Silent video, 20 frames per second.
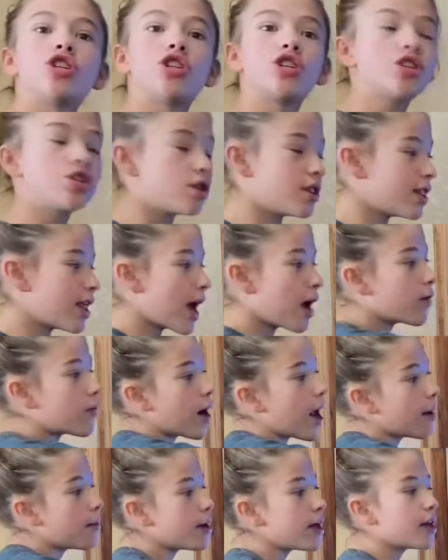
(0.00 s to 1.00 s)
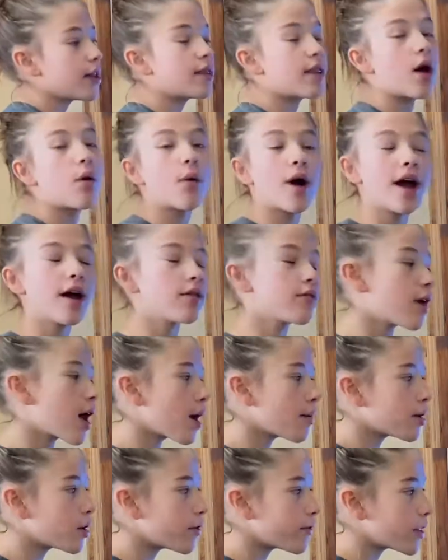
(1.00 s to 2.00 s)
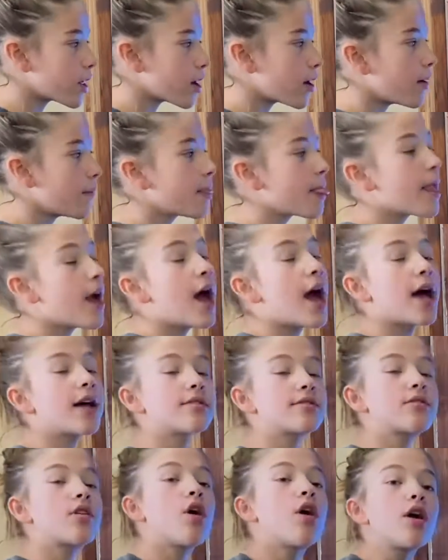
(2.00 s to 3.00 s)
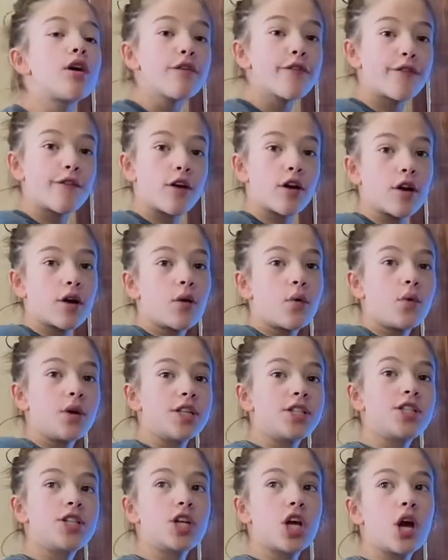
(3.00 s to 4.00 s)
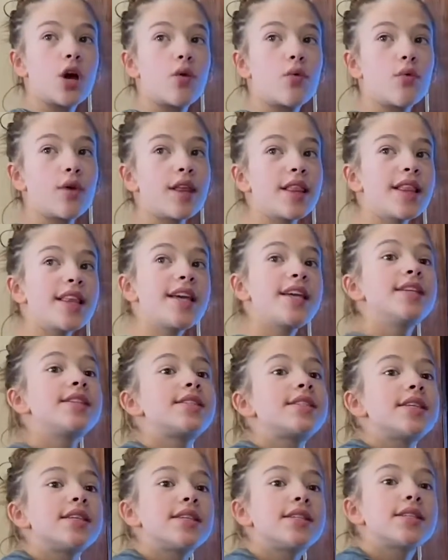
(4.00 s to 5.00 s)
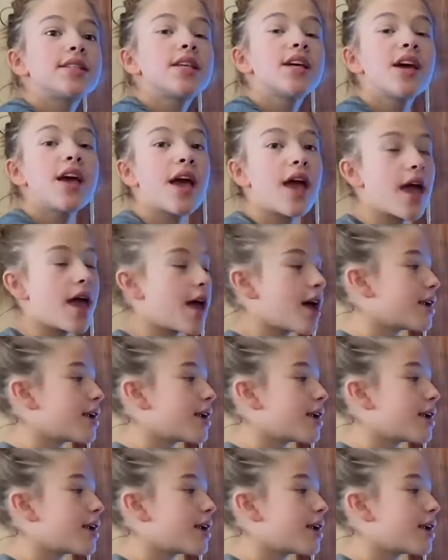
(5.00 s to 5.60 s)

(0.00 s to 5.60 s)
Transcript: that wild rabbit over there has guard fur, which releases, and